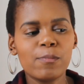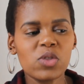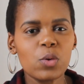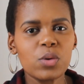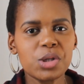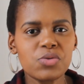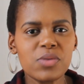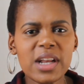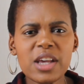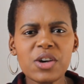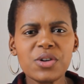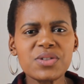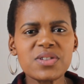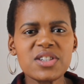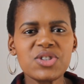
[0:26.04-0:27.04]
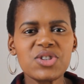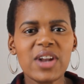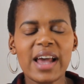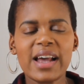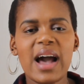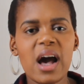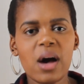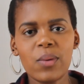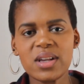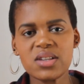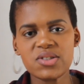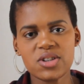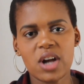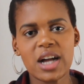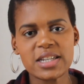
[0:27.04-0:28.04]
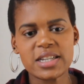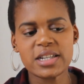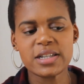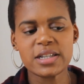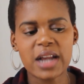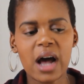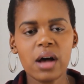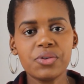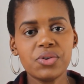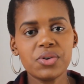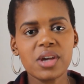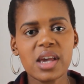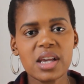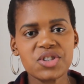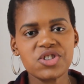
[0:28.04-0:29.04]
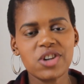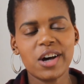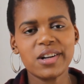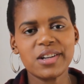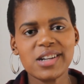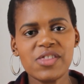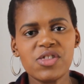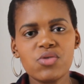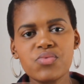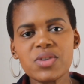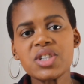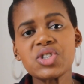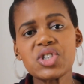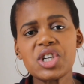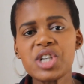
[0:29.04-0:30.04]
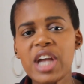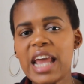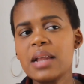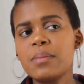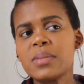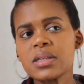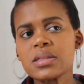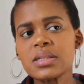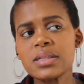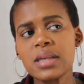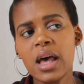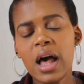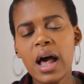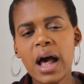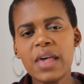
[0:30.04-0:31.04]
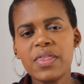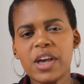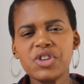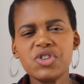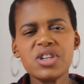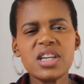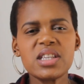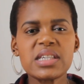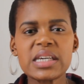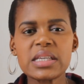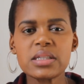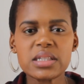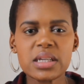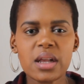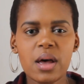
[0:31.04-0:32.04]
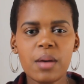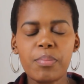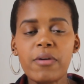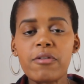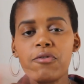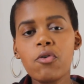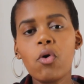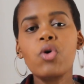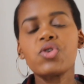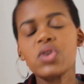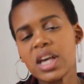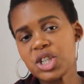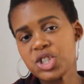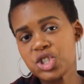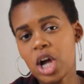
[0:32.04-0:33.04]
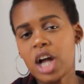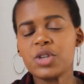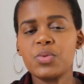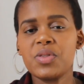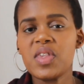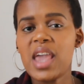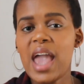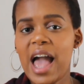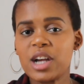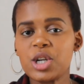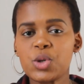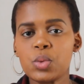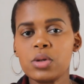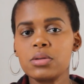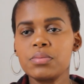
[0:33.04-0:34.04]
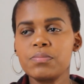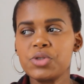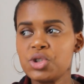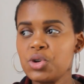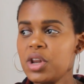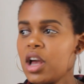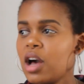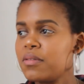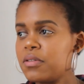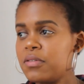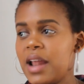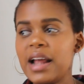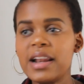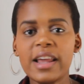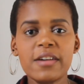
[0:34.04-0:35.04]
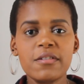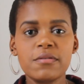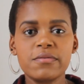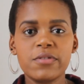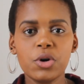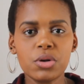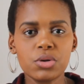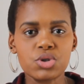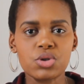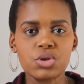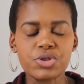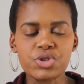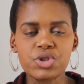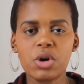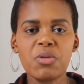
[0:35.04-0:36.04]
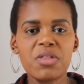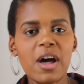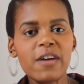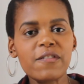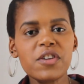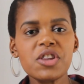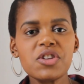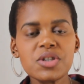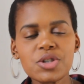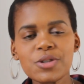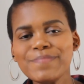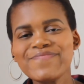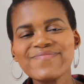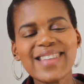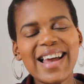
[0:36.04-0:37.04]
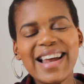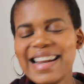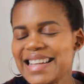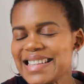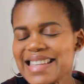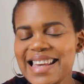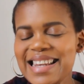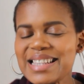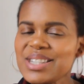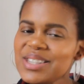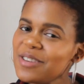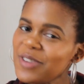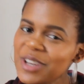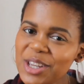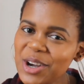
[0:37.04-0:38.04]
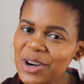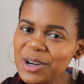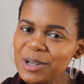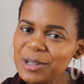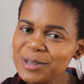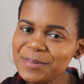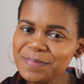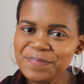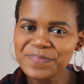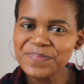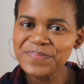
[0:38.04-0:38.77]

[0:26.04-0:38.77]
which really goes into like how I started, how you can get started, and the research elements that you need to consider before you get started with the actual shooting of a flat lay photo shoot. So without further ado, let's get into the video.